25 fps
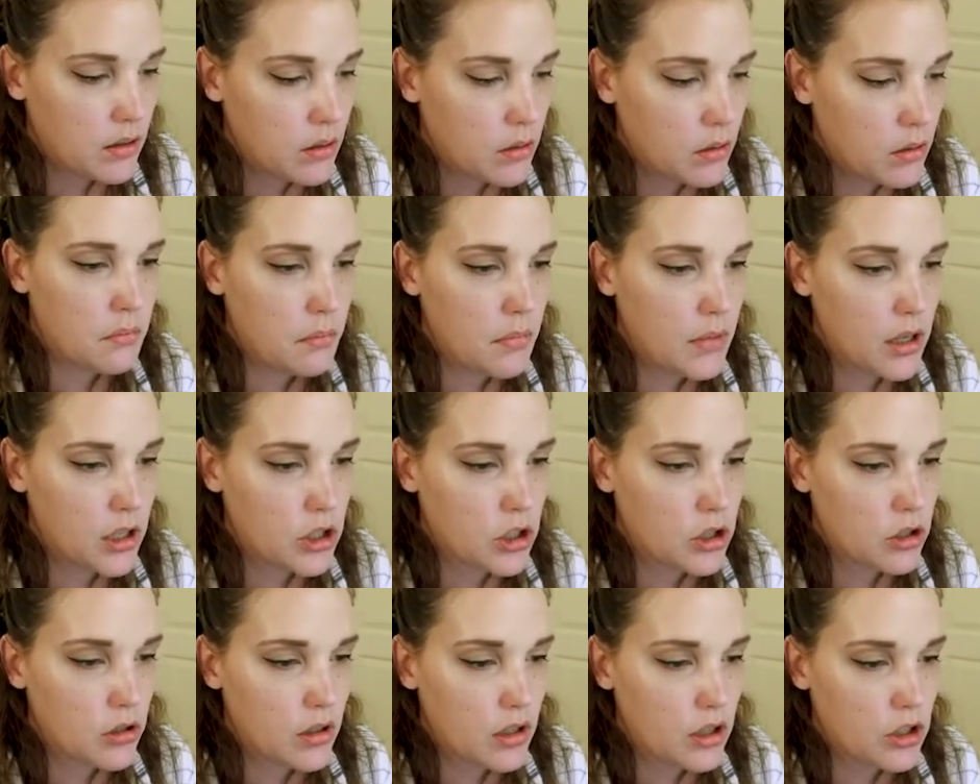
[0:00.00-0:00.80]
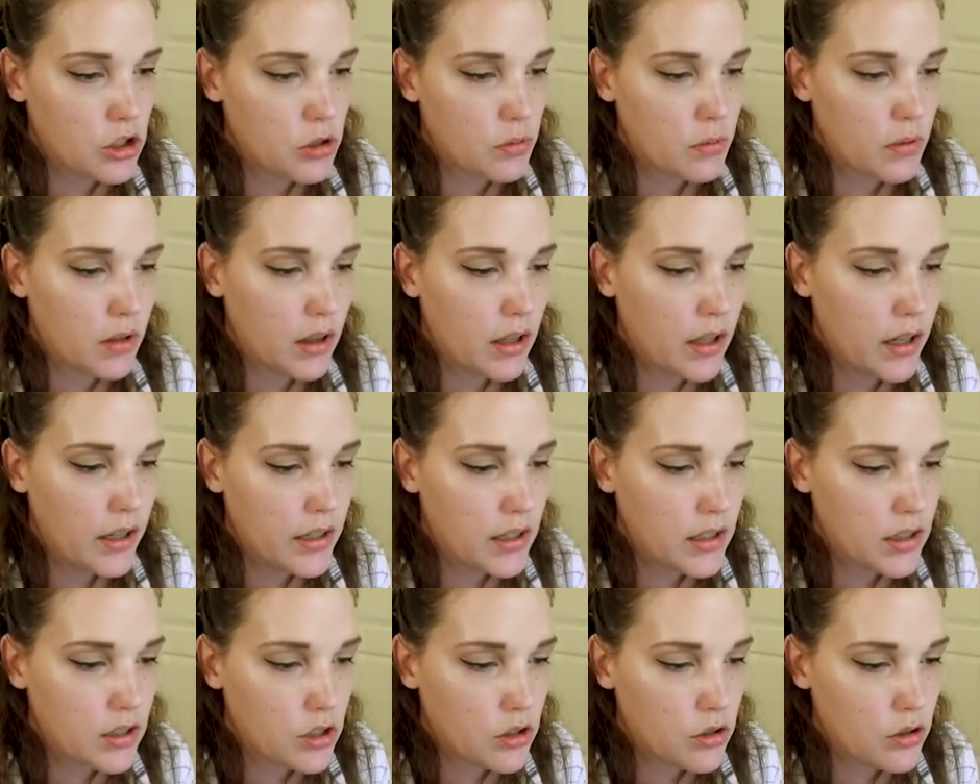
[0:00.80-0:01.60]
make sure that you align
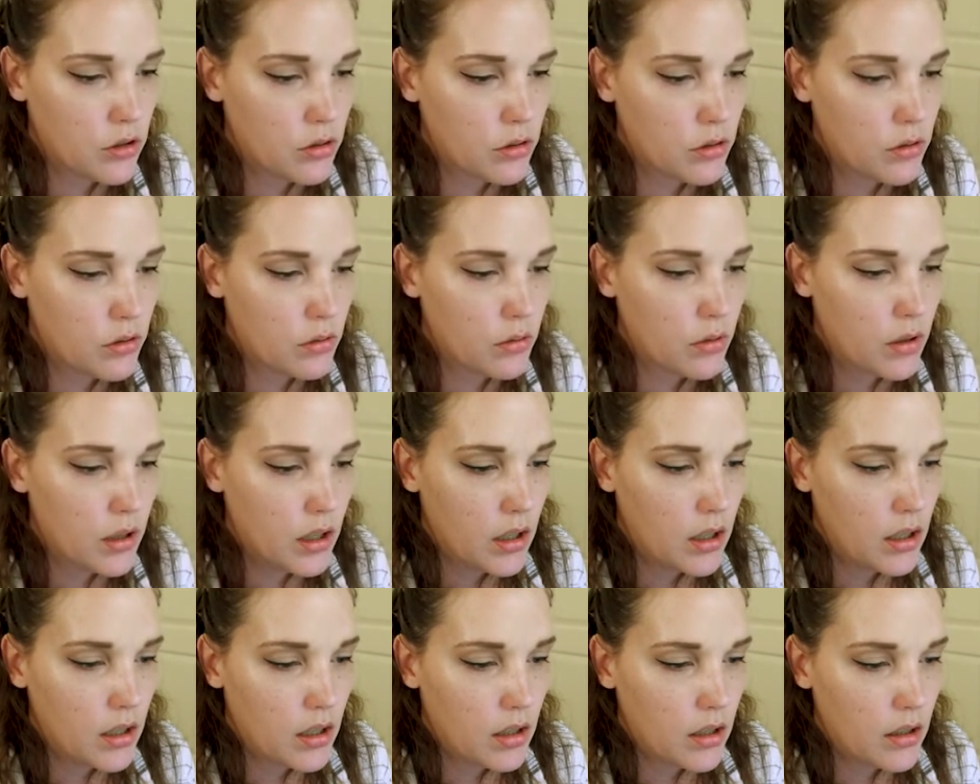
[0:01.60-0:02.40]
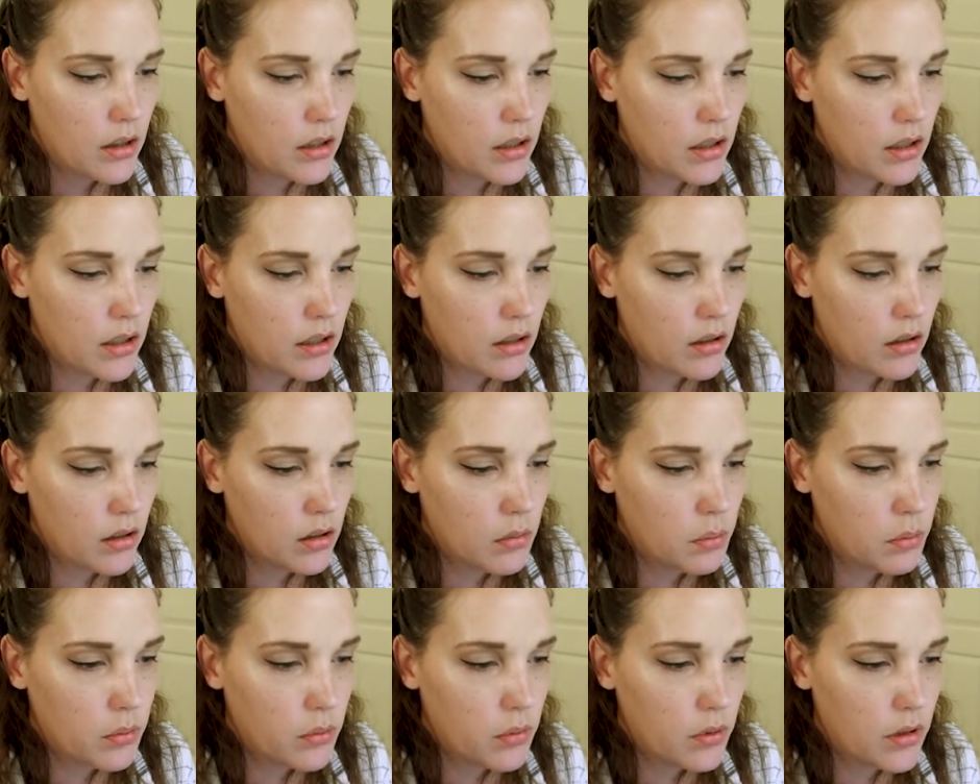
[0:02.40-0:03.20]
it to the
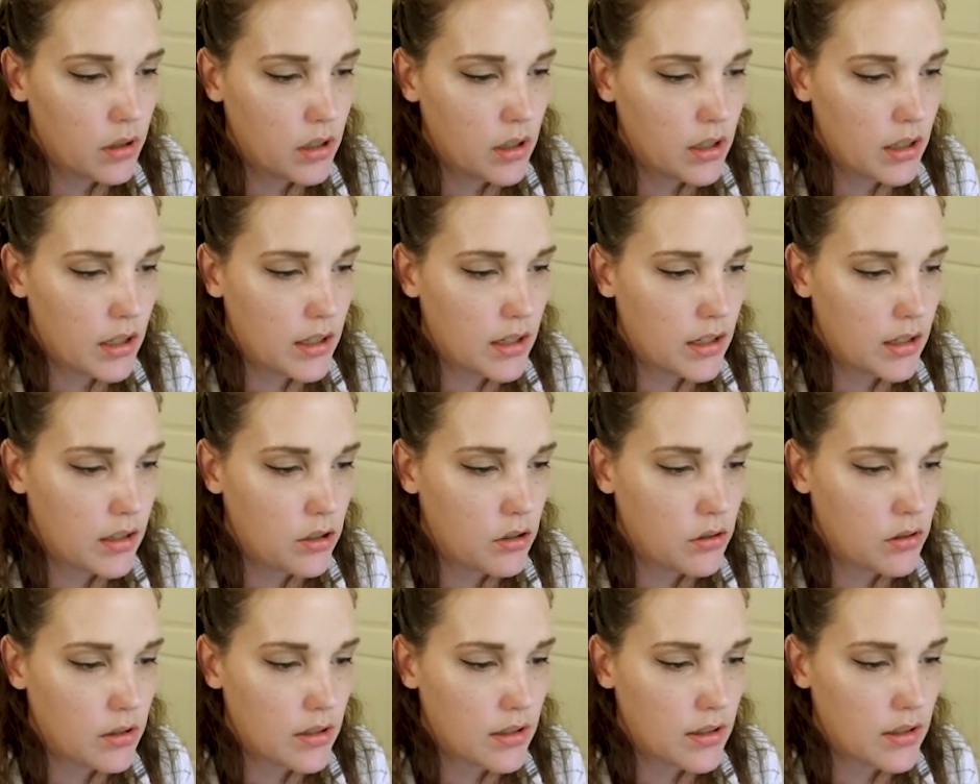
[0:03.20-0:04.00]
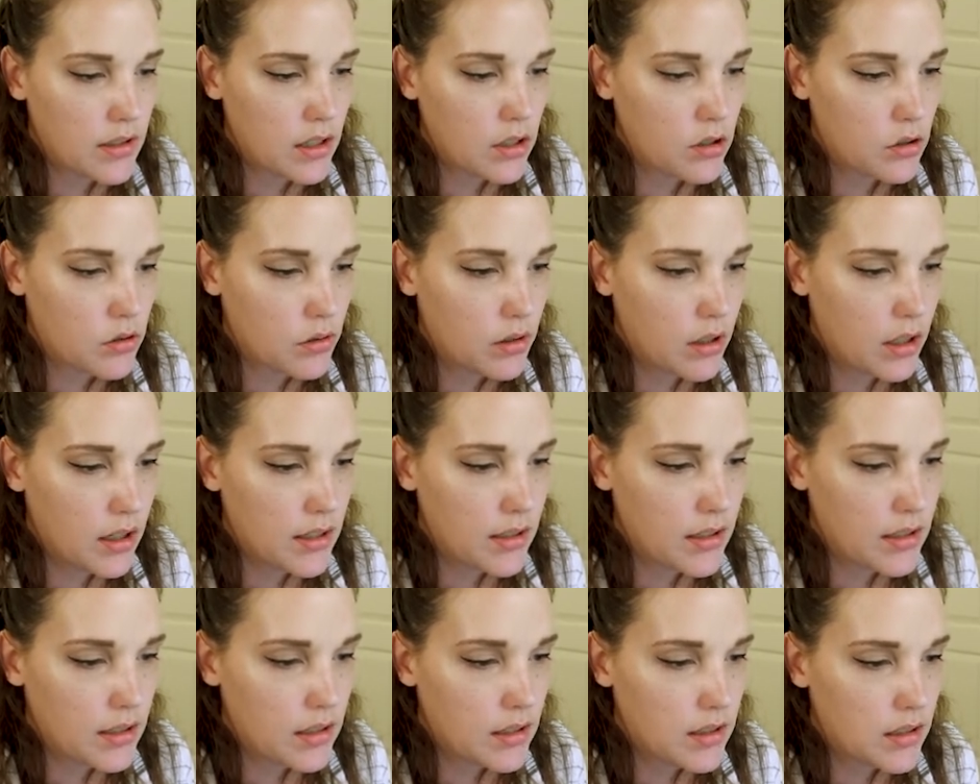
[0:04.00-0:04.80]
artboard, and you can
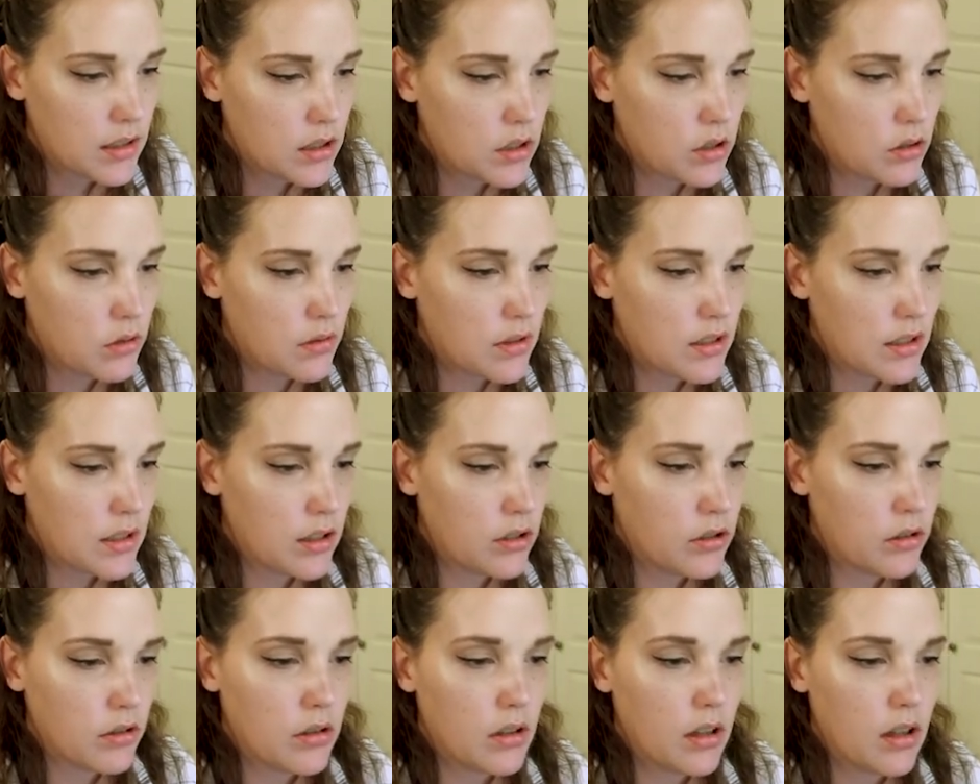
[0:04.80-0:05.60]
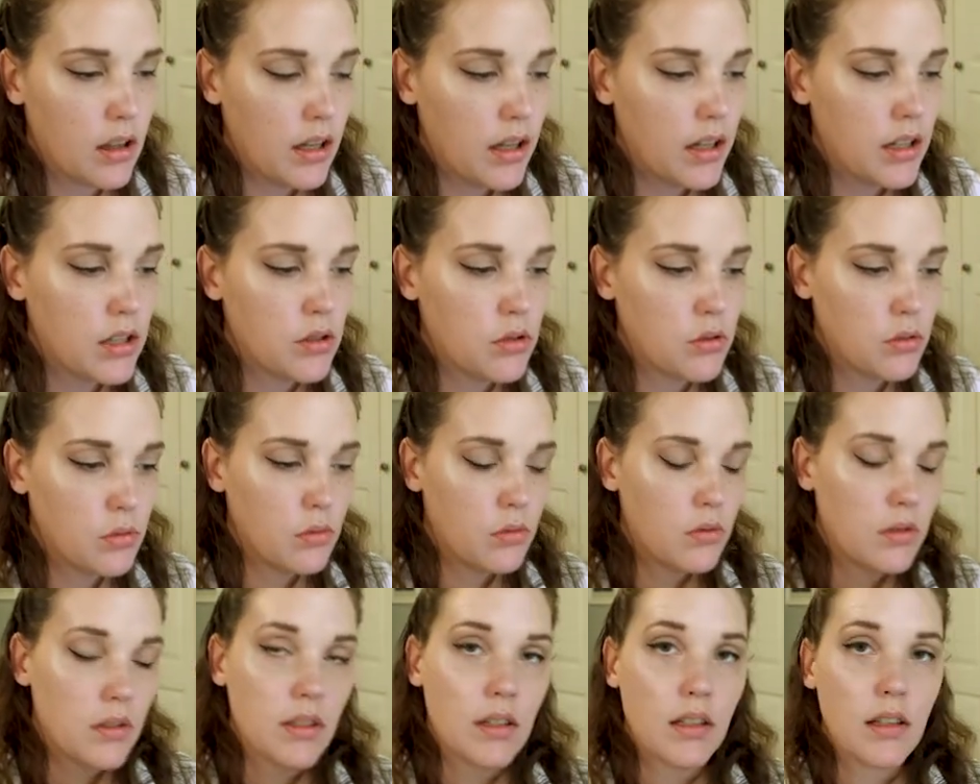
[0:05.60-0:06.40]
centralize it using your align
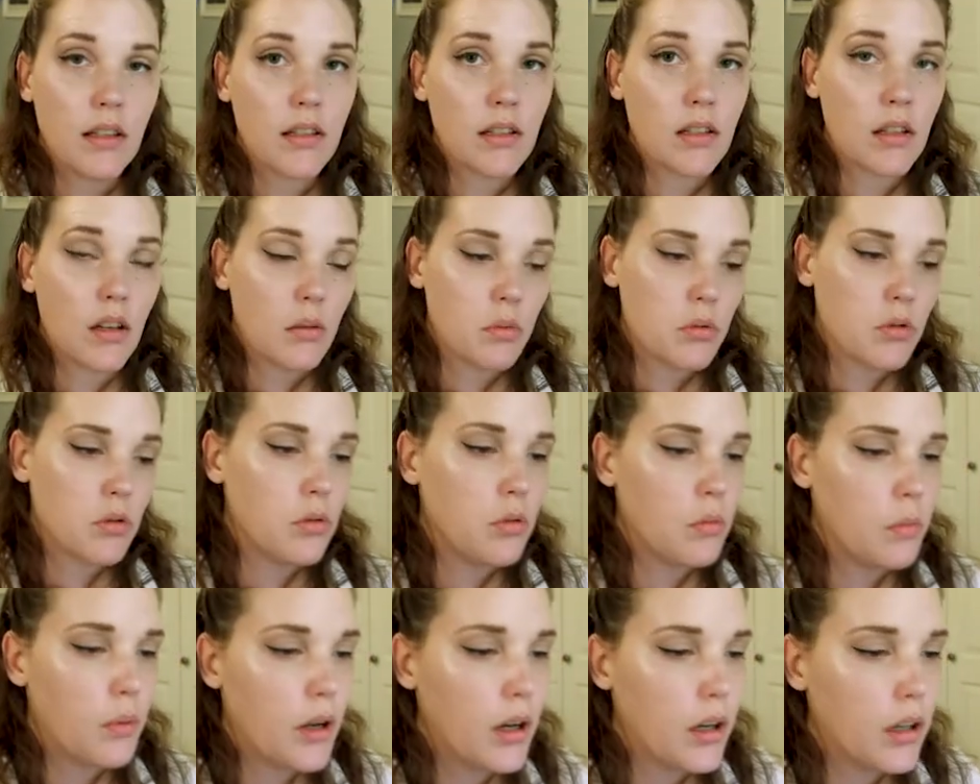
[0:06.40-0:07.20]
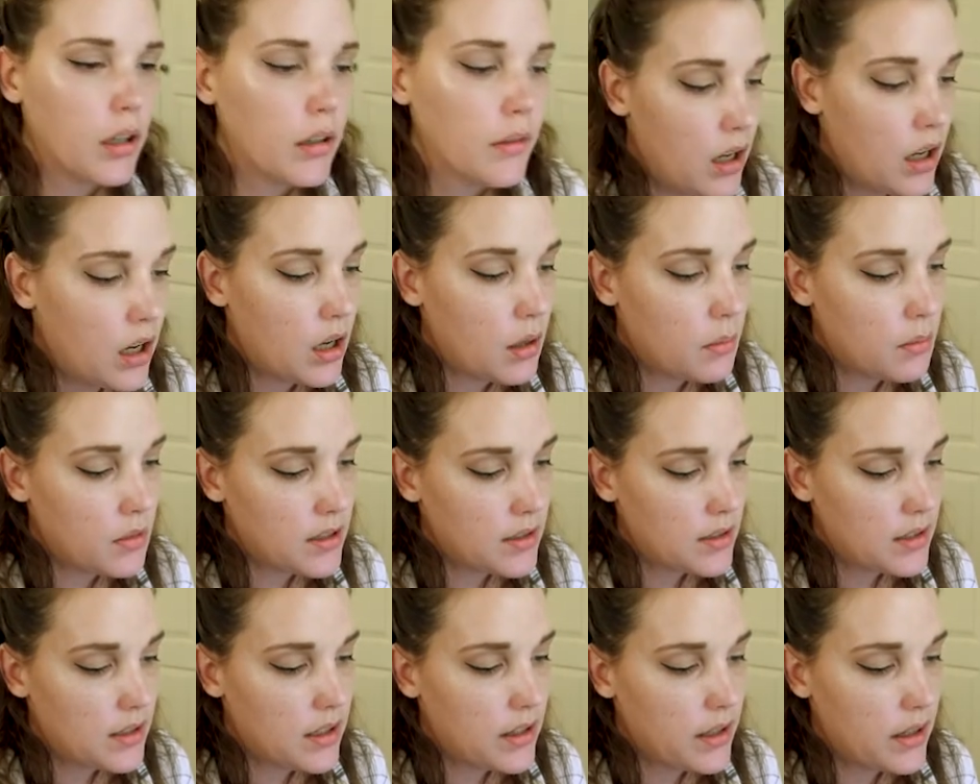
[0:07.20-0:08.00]
tools in the top toolbar. I'm going to
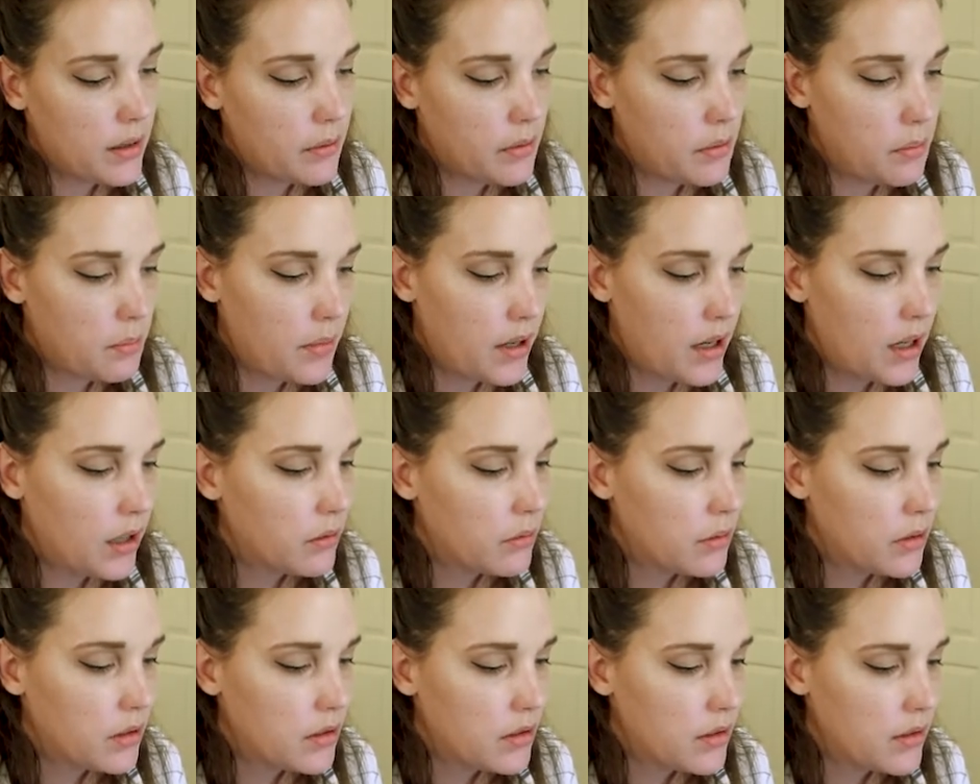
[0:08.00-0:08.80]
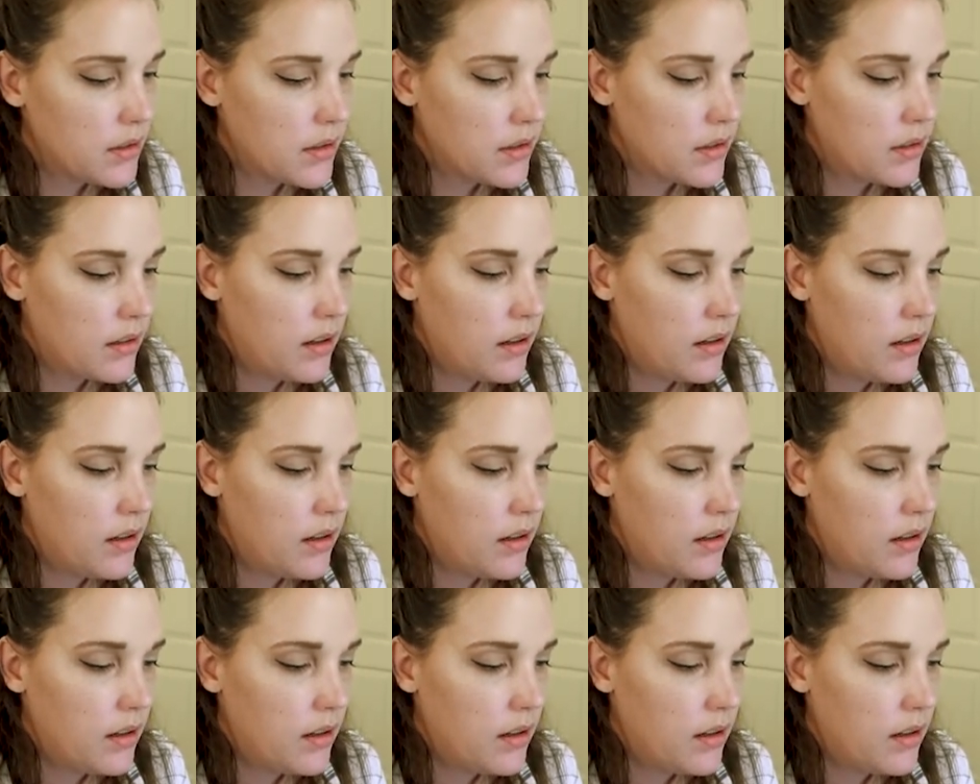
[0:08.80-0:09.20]
send that one backwards.